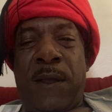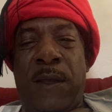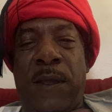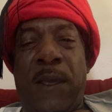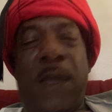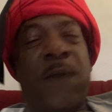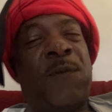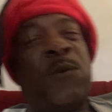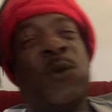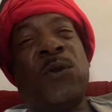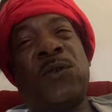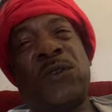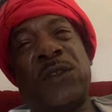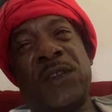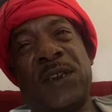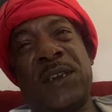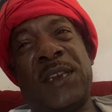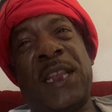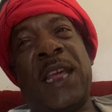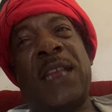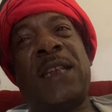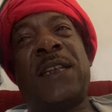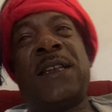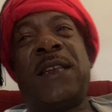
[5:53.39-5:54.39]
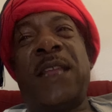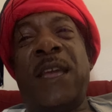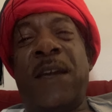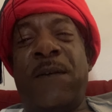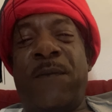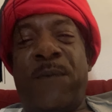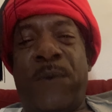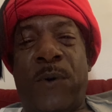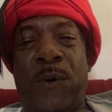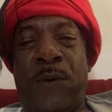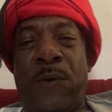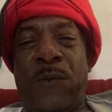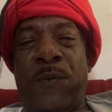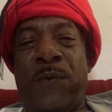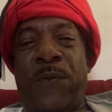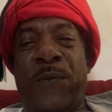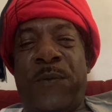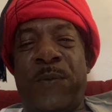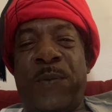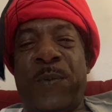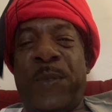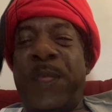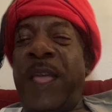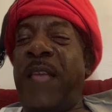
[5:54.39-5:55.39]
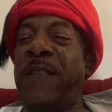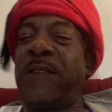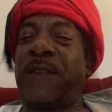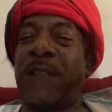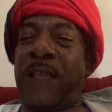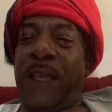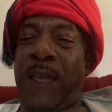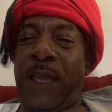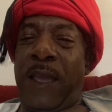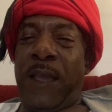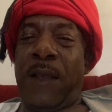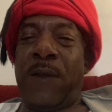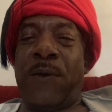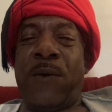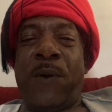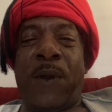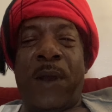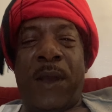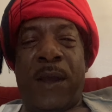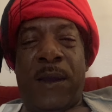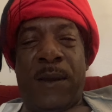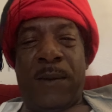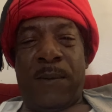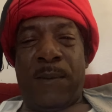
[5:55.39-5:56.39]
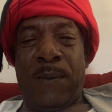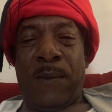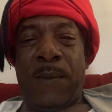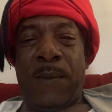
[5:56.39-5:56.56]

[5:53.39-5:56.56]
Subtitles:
If you took that death oath, that's a hate crime.